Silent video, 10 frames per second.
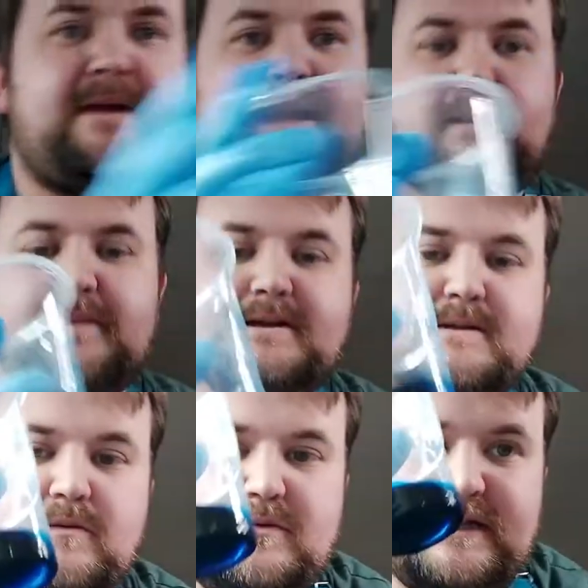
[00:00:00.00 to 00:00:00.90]
little bit
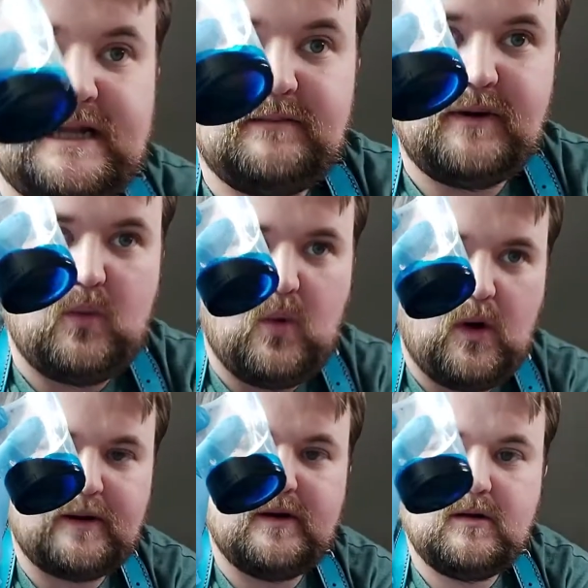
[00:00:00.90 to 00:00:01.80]
with a little bit of
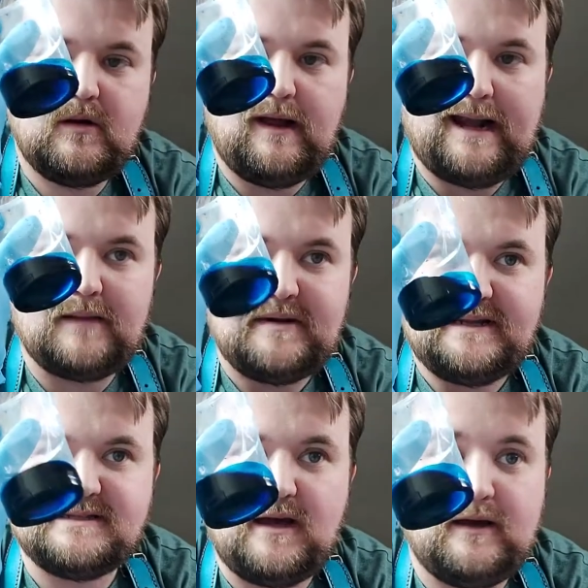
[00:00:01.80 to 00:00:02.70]
water and a little bit
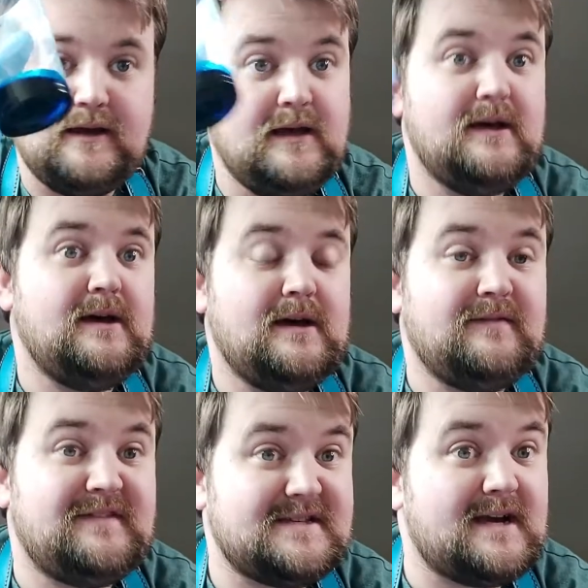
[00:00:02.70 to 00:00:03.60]
of dye.
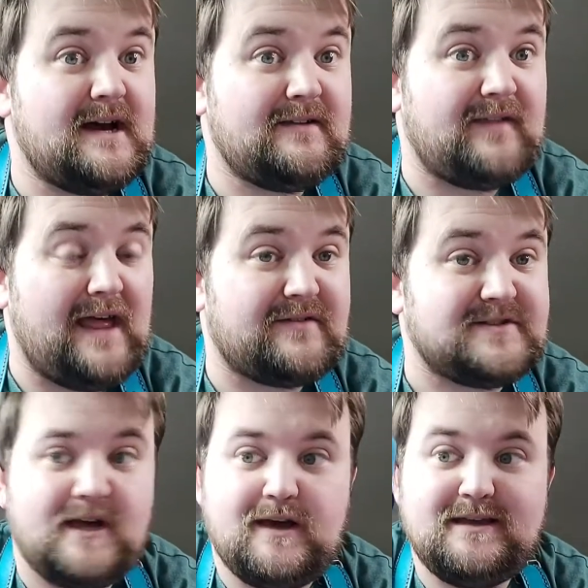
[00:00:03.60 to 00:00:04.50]
This kind of leather
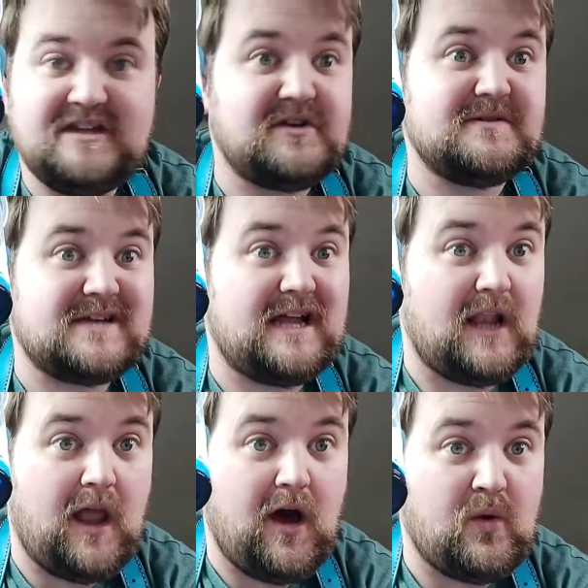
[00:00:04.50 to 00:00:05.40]
dye, it goes a
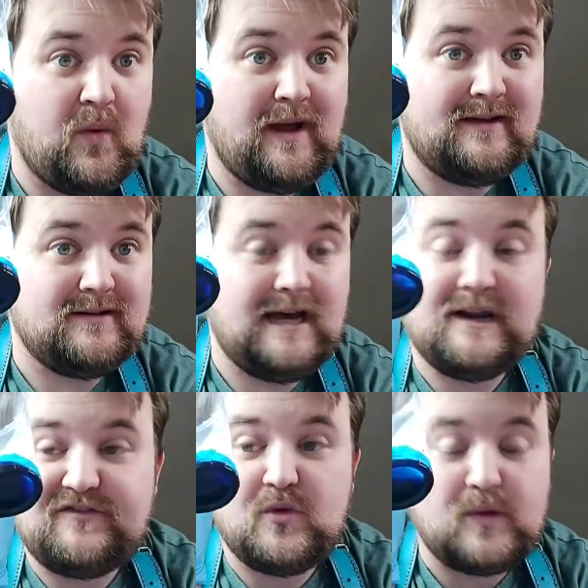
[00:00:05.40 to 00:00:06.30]
long way. And
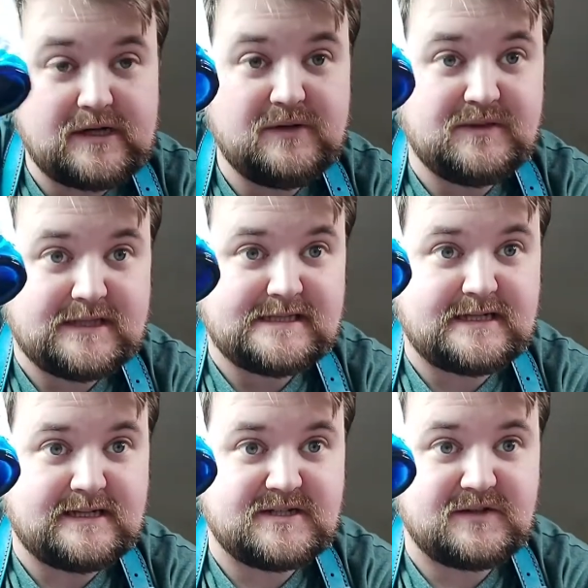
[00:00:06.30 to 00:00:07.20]
if you're working with this
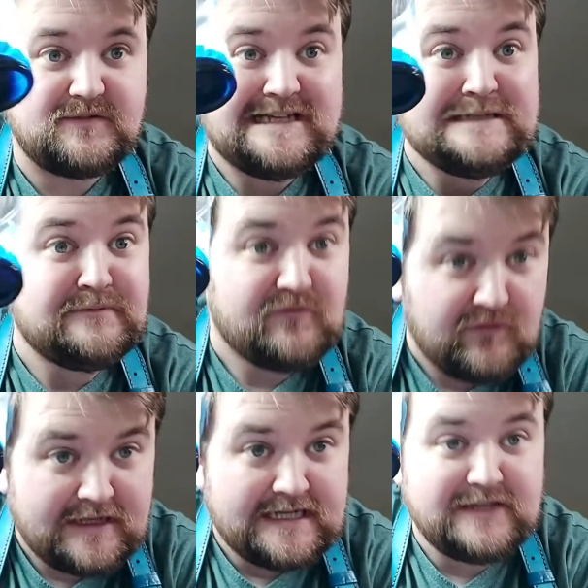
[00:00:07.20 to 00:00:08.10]
kind of stuff, you need to be
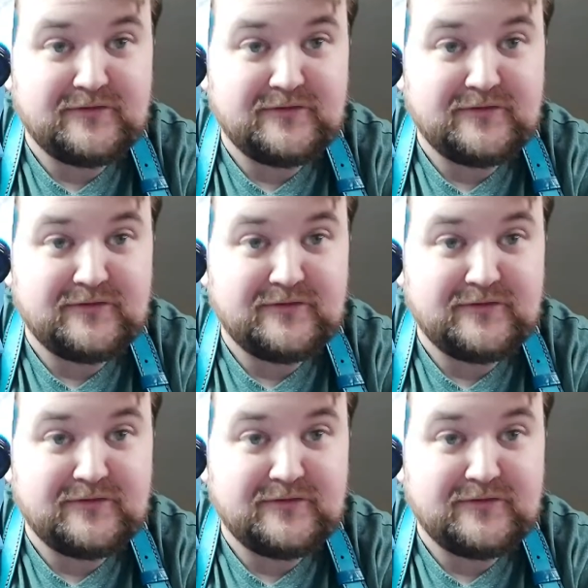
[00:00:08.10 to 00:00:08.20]
really,